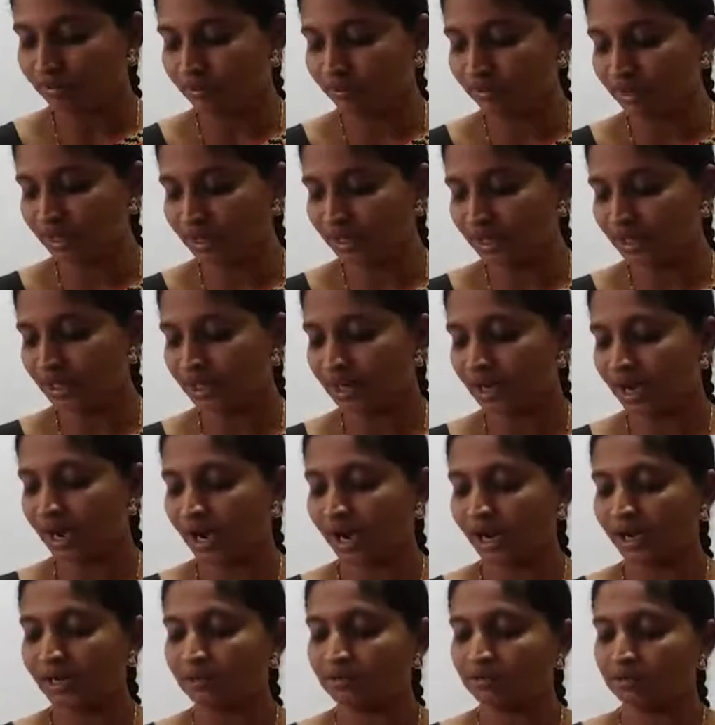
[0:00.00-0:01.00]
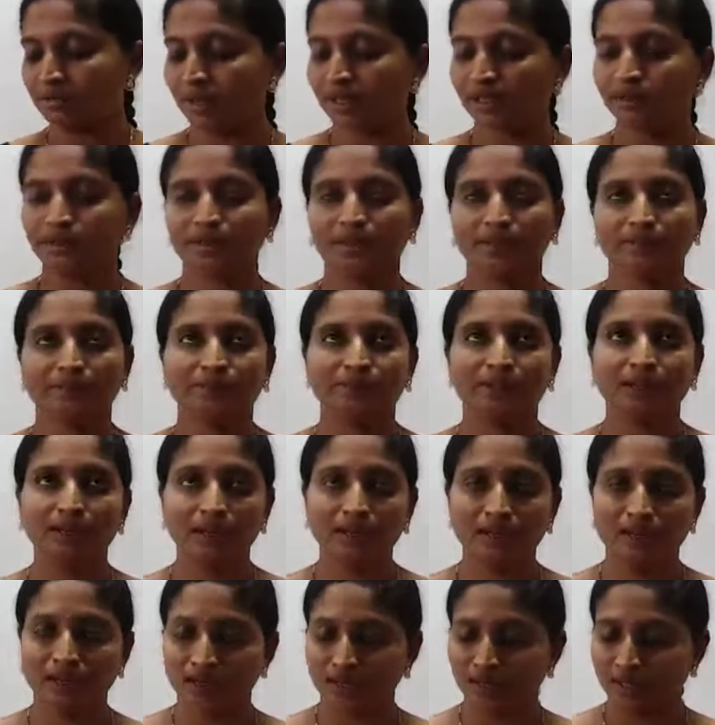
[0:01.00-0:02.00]
week and month of
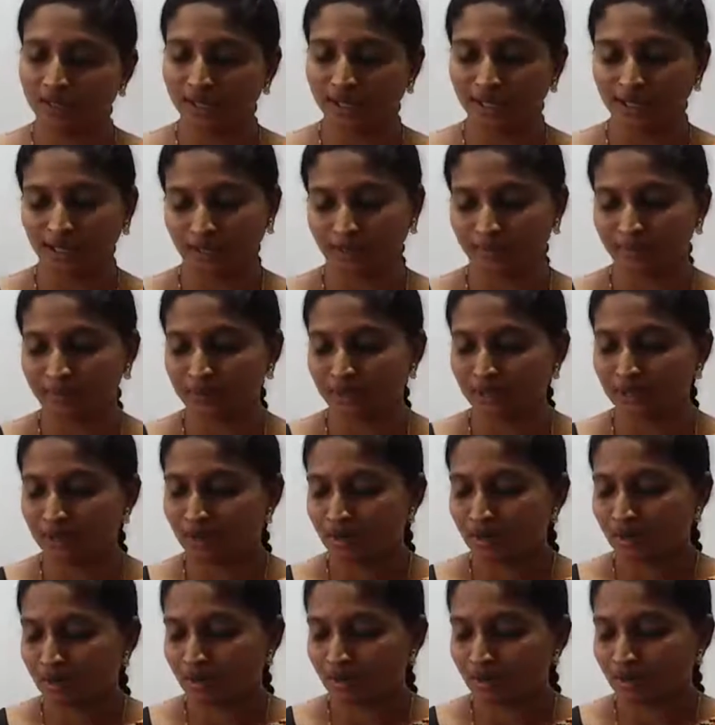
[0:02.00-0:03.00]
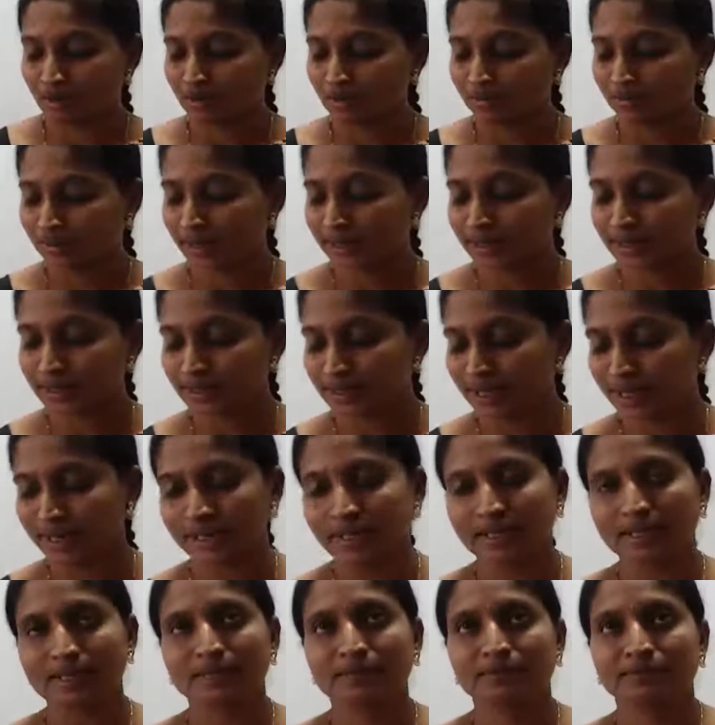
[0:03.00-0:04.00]
the year. First, we
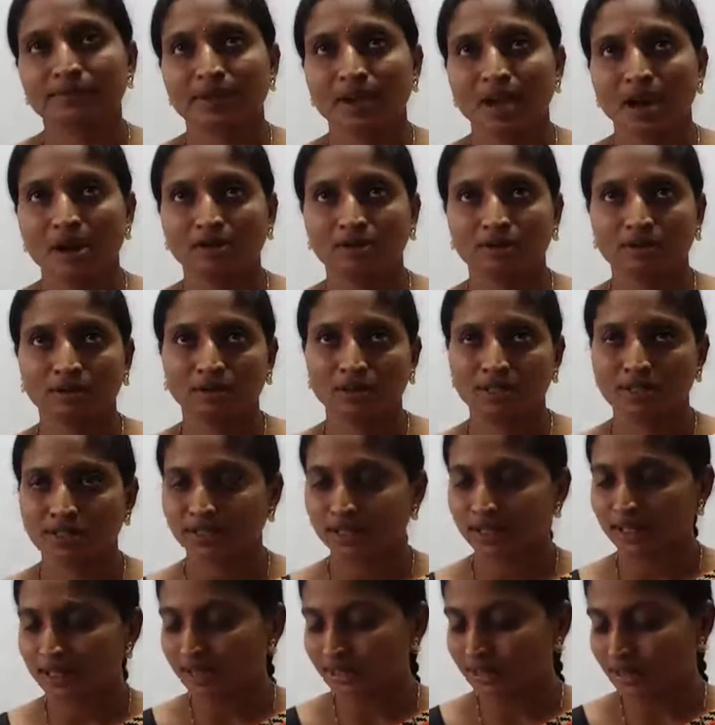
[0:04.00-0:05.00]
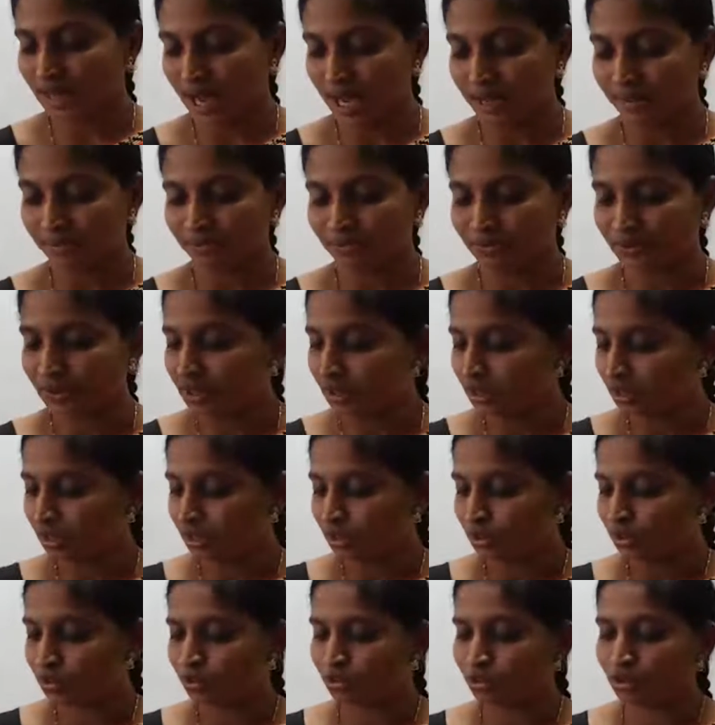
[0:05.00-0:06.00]
have to discuss time.
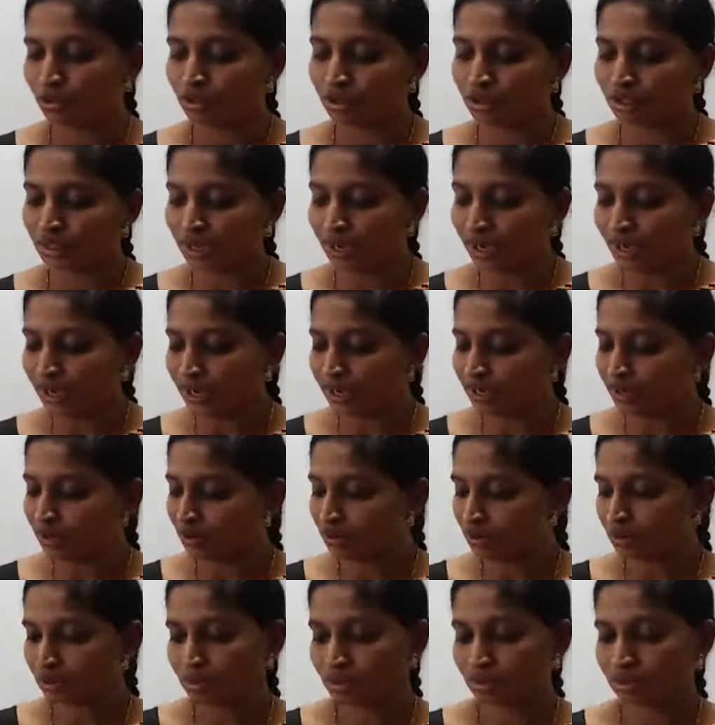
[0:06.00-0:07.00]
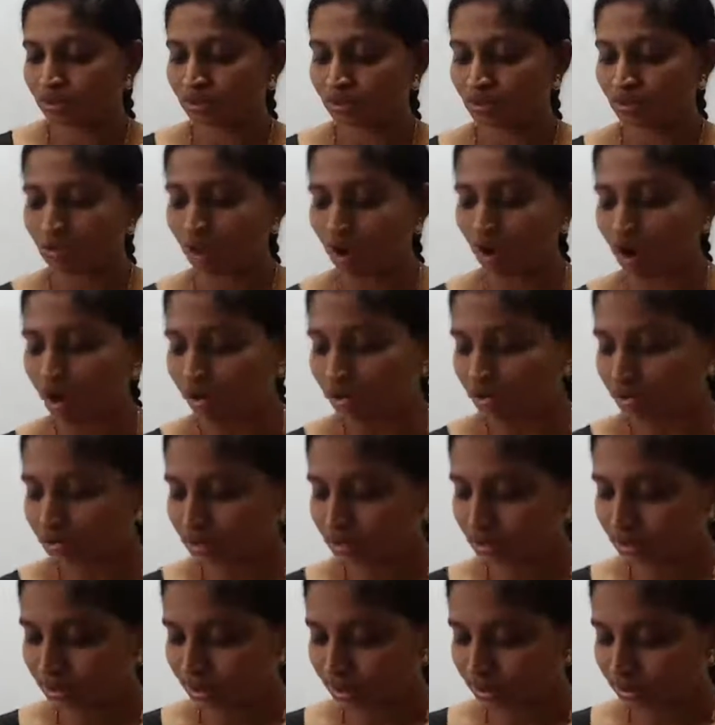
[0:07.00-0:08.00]
You know the
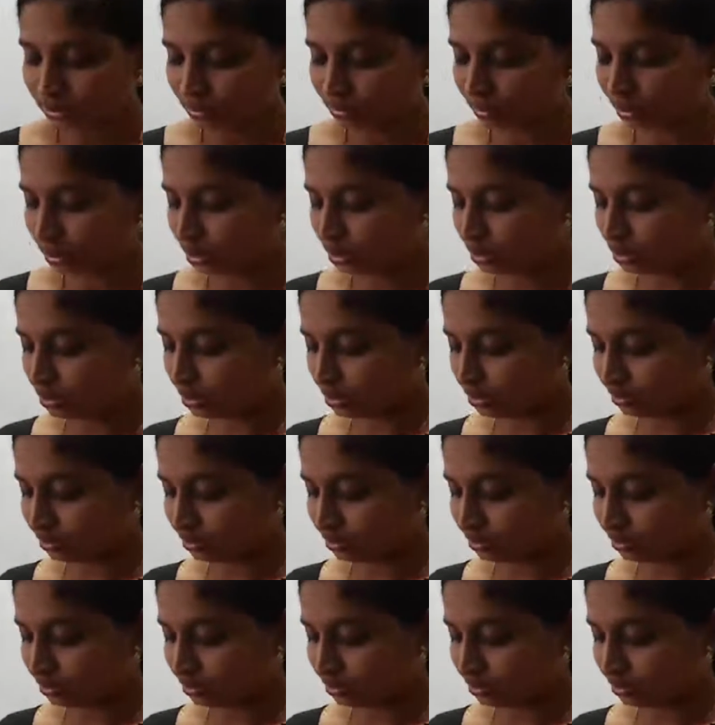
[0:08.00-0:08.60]
clock, see students?